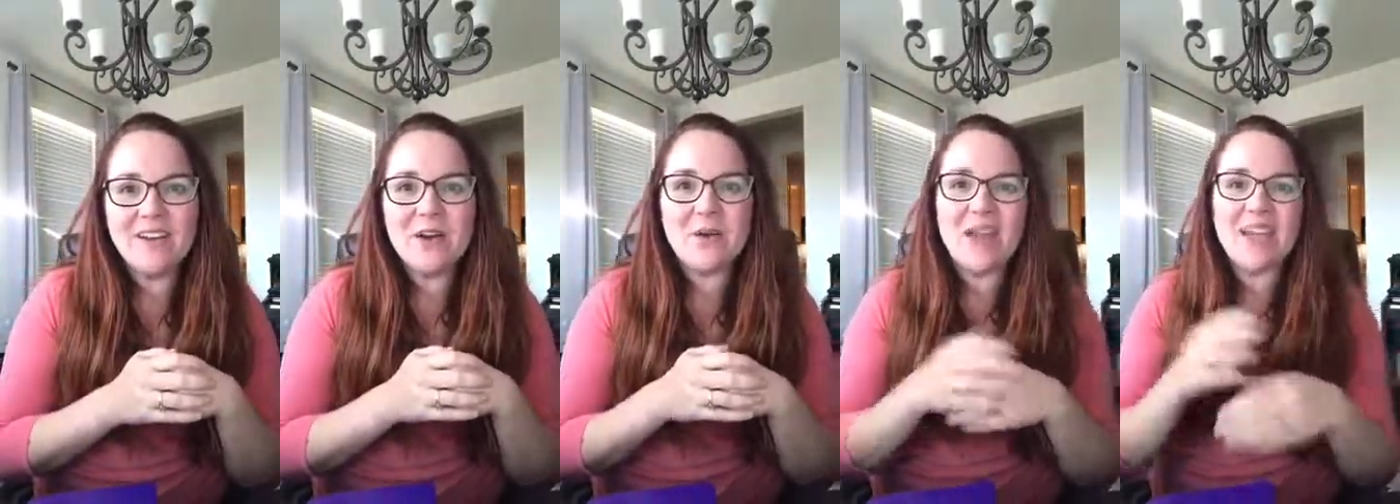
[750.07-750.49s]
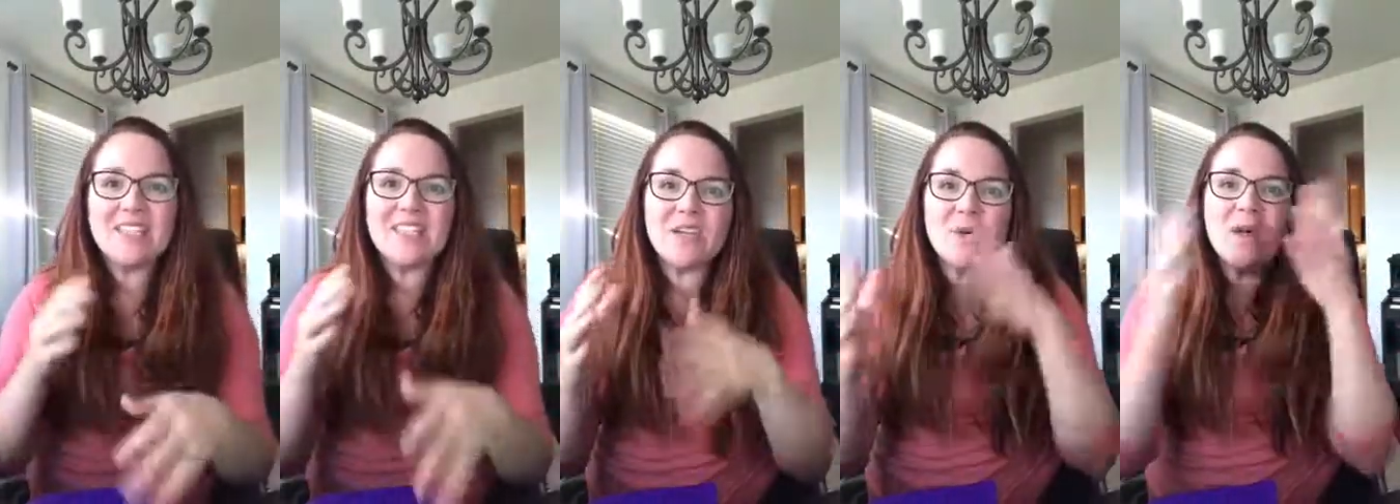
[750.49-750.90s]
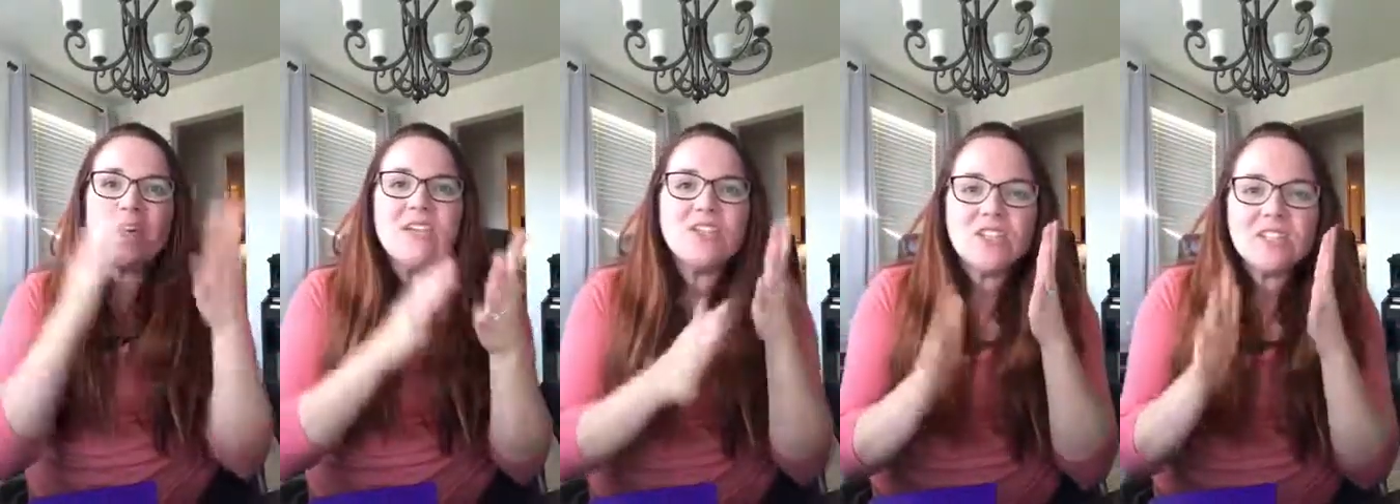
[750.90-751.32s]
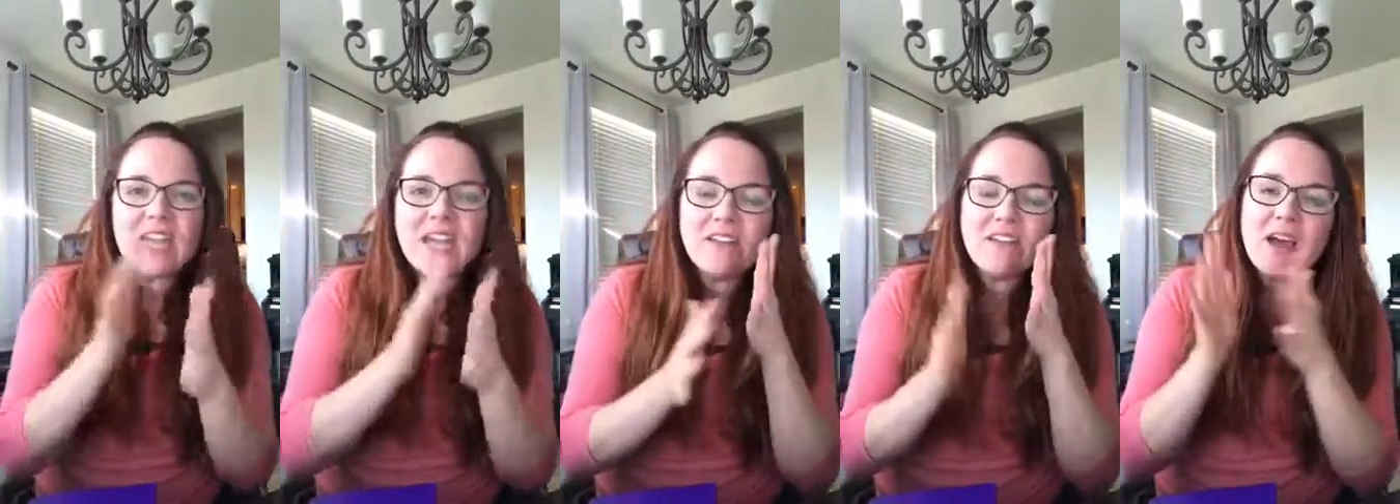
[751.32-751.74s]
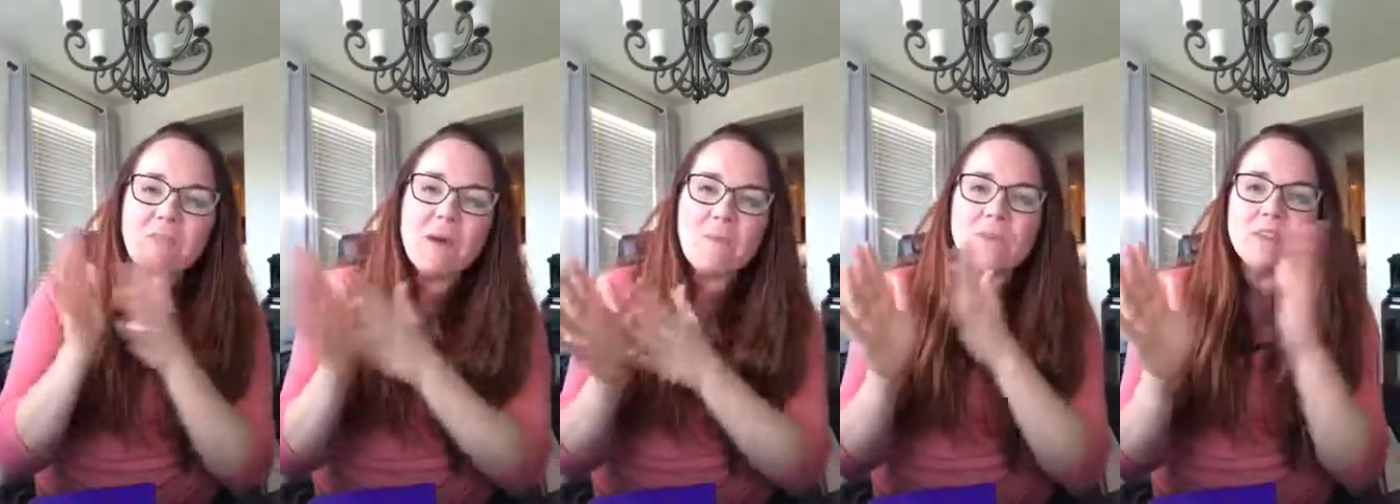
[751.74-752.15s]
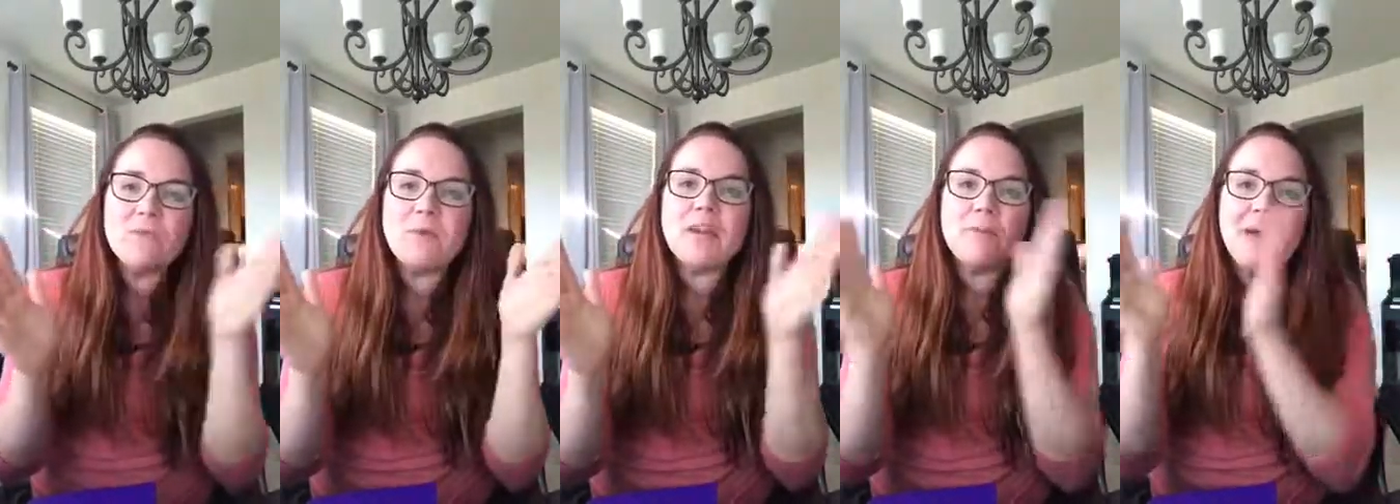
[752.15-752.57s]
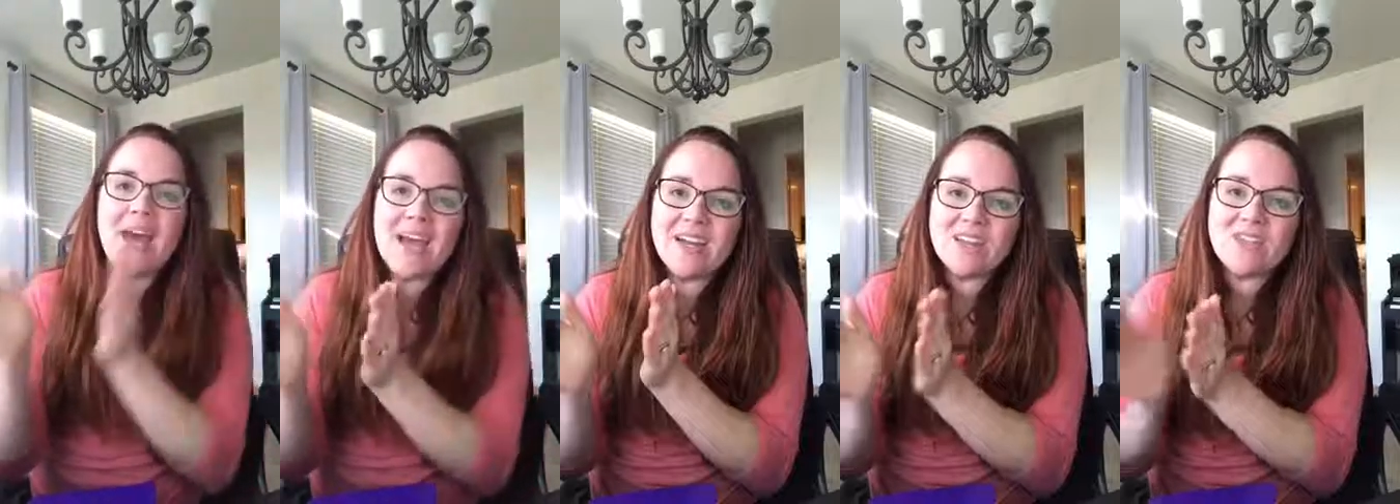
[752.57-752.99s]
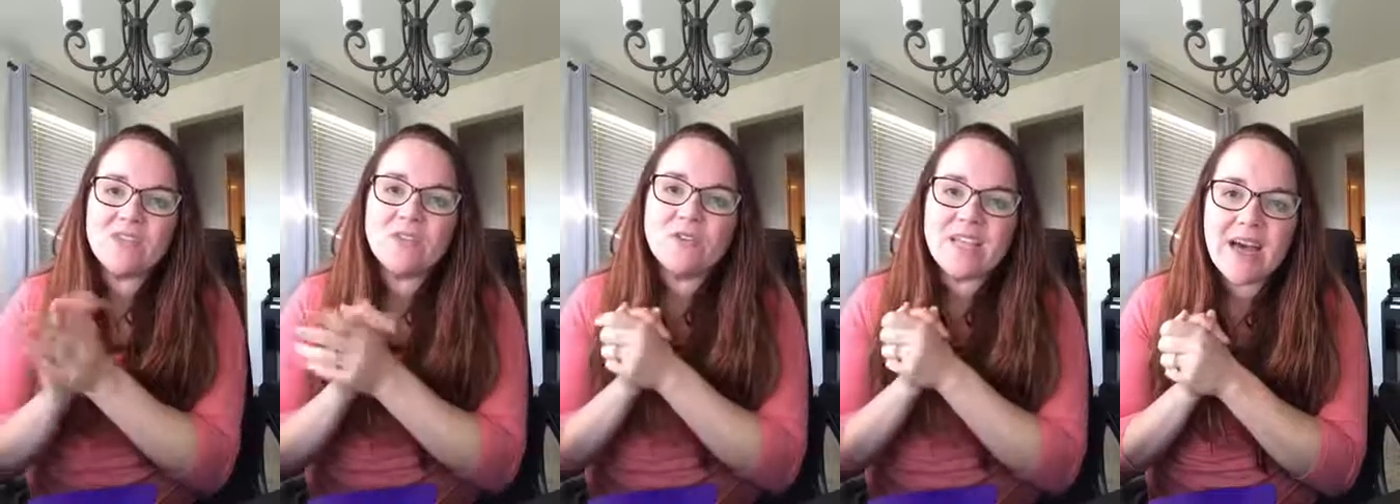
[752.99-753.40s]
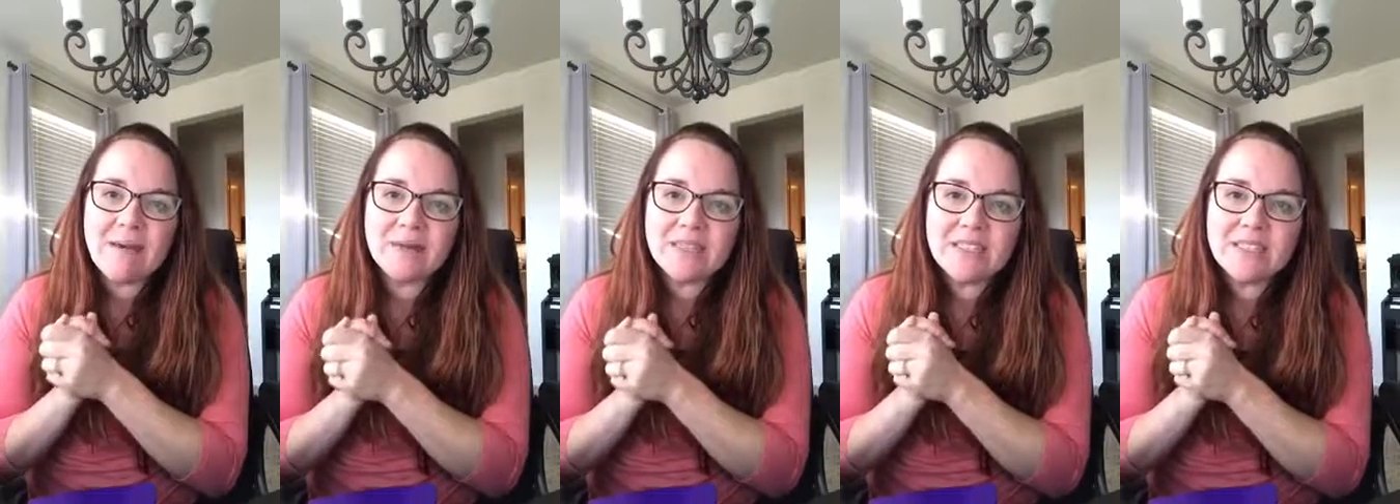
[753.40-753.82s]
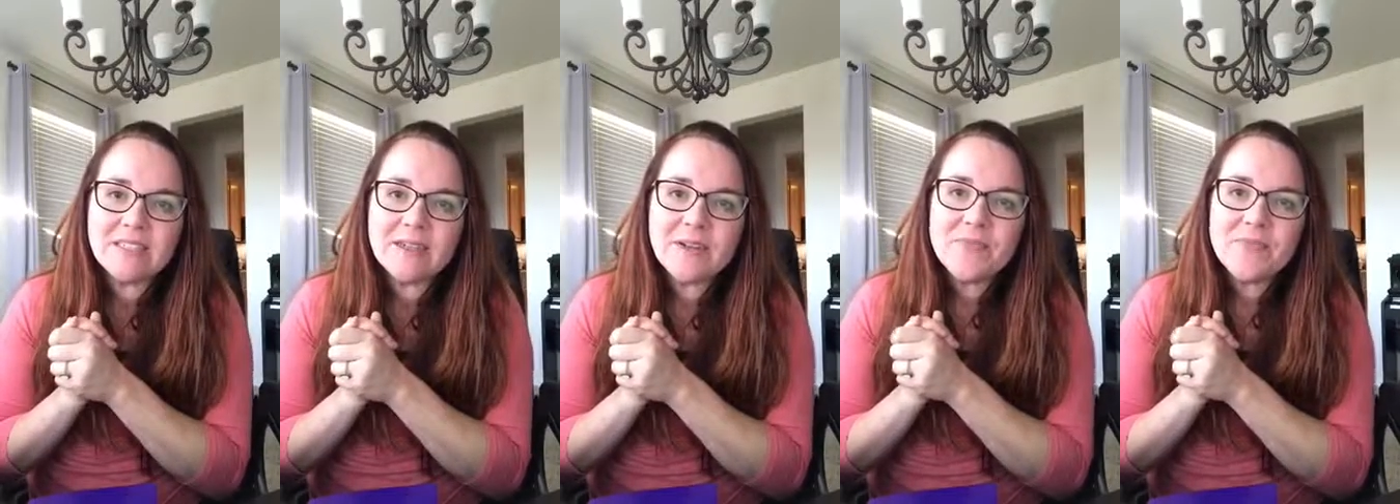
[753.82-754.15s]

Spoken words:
Okay, so just kind of come up with a way to package those habits